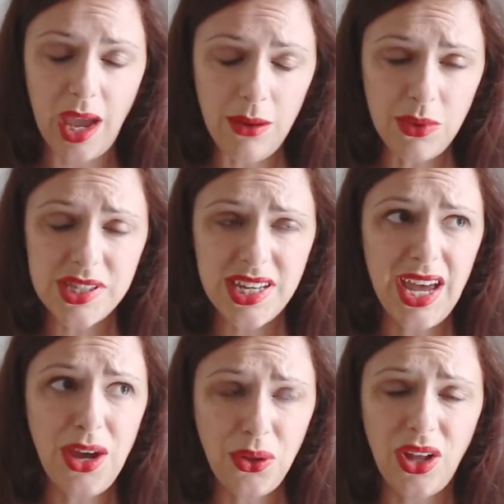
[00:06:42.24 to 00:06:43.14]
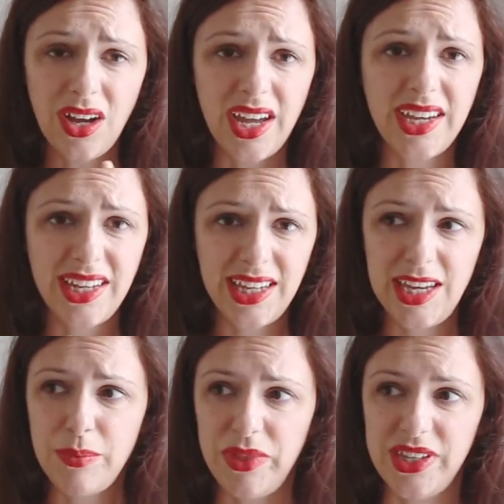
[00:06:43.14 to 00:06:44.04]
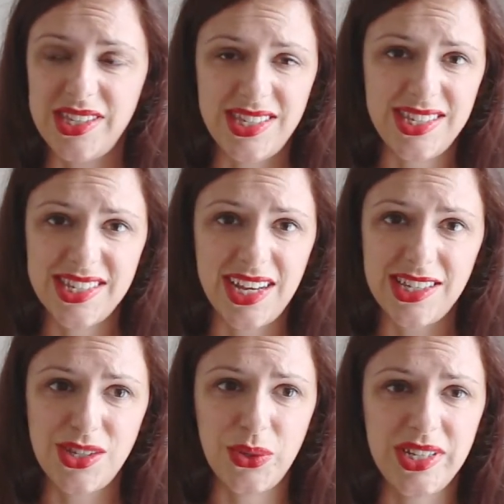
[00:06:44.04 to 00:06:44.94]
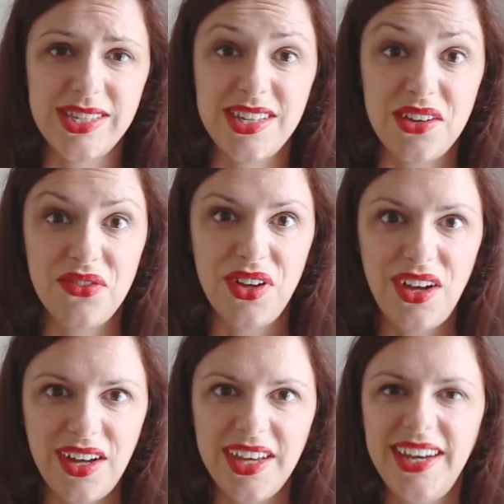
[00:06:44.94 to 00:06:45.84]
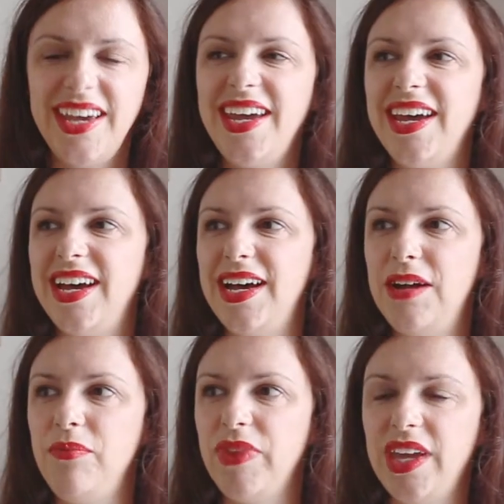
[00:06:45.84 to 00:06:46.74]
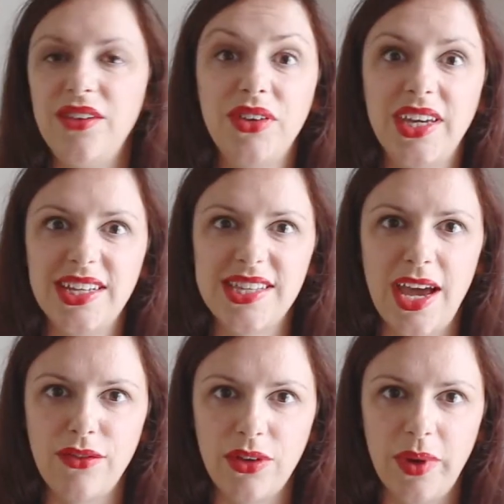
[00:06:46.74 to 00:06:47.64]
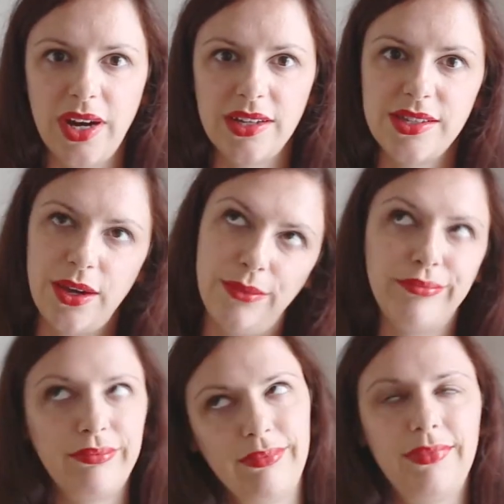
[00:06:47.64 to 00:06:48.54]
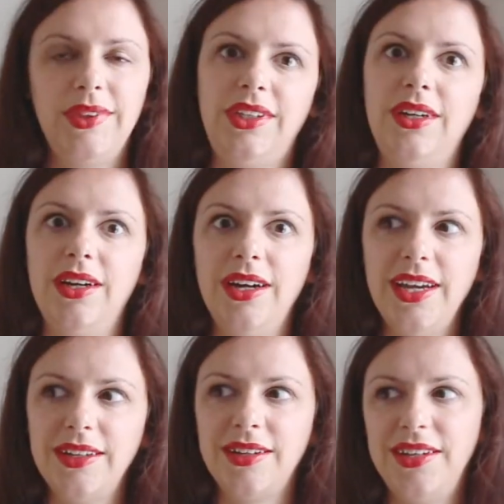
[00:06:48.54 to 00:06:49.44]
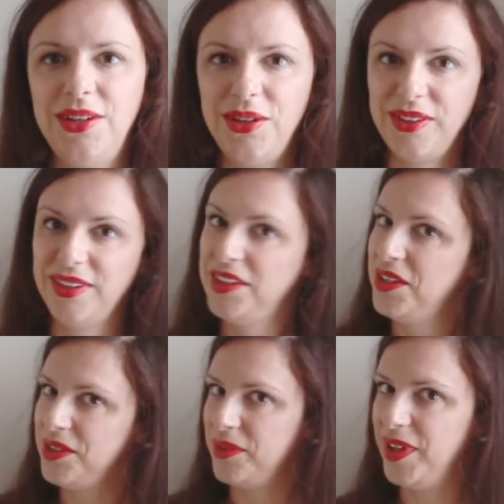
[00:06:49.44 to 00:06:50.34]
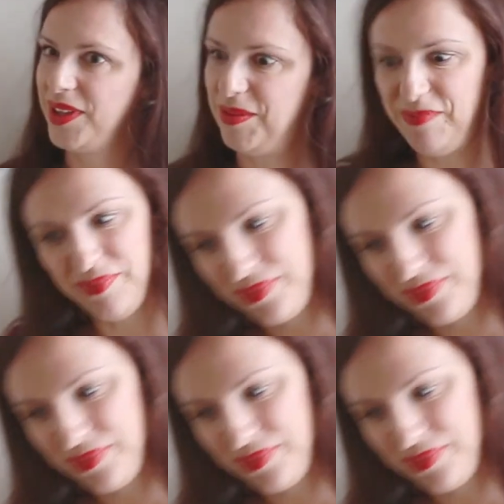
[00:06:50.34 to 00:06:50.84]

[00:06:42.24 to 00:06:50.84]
And we'll see how long I can keep this disgustoid stuff on, and if it gets everywhere. So, all right, welcome.